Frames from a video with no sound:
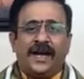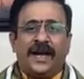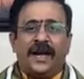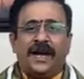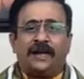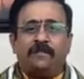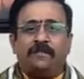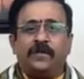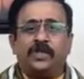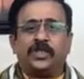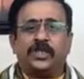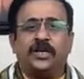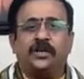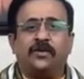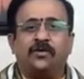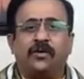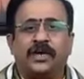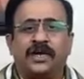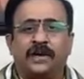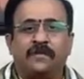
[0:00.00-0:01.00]
and a
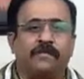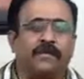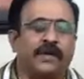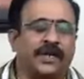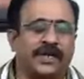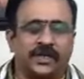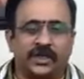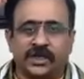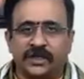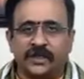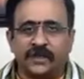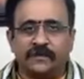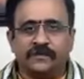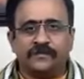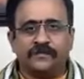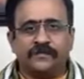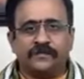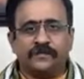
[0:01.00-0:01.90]
mission to accomplish.